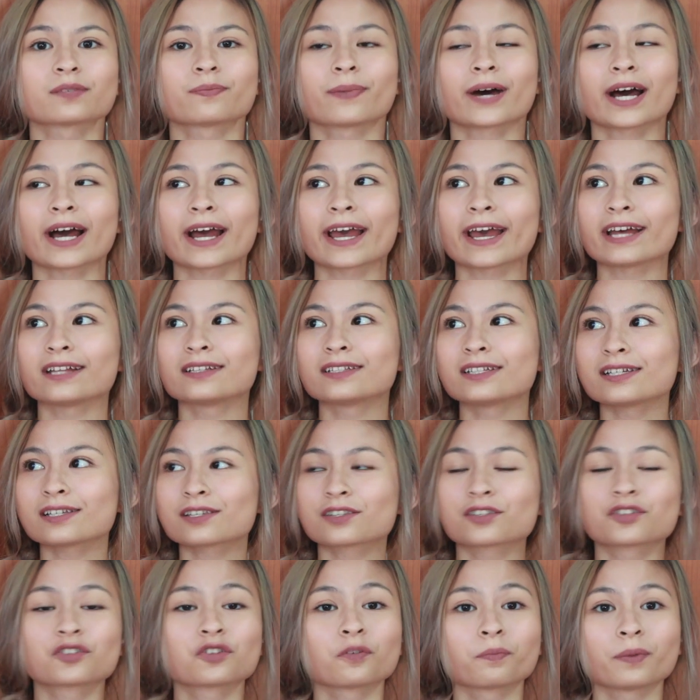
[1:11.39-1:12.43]
but I had this
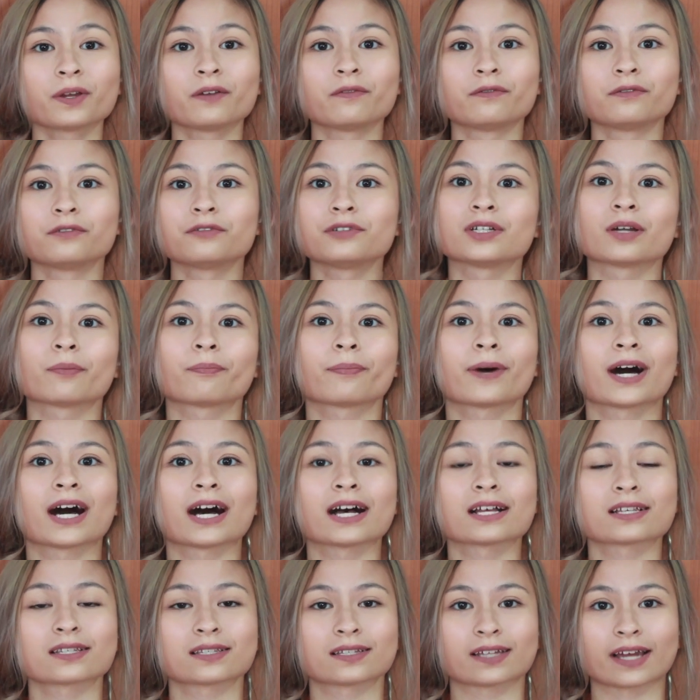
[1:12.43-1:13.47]
stupid rule in the
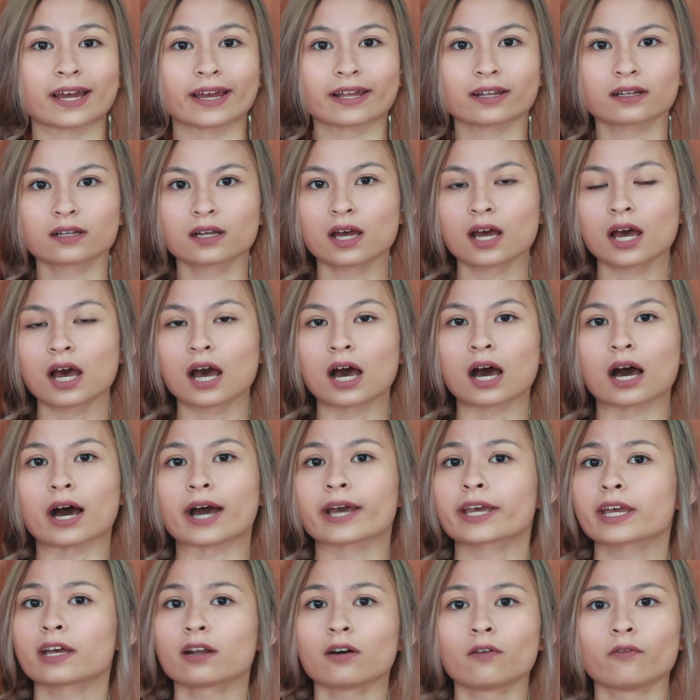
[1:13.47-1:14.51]
past that
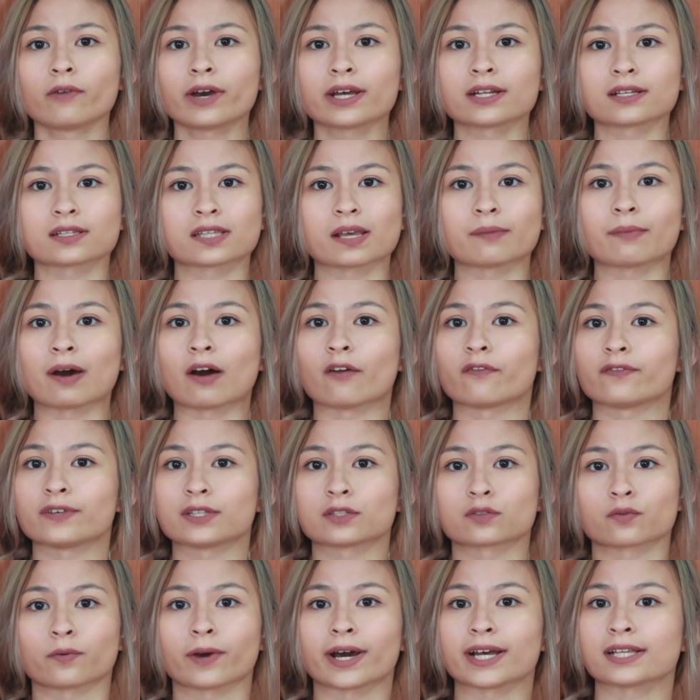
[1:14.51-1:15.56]
I cannot wear the same outfit
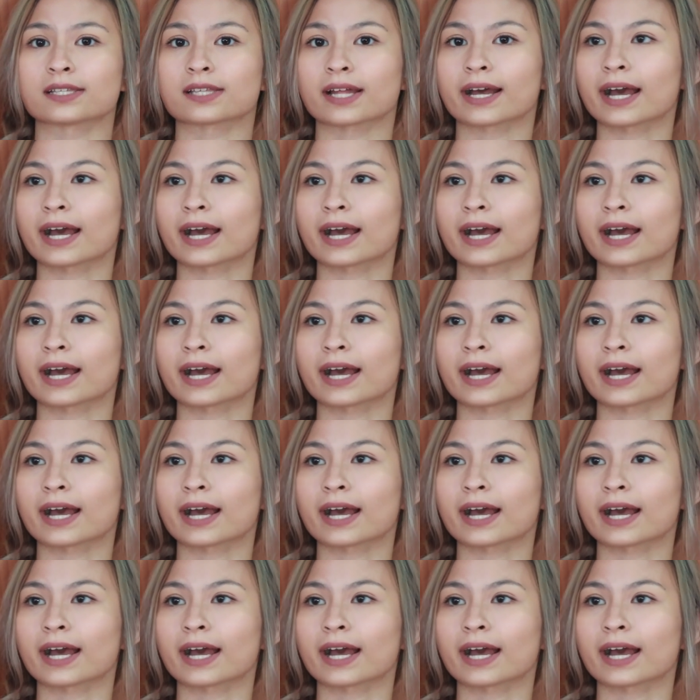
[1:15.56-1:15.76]
twice.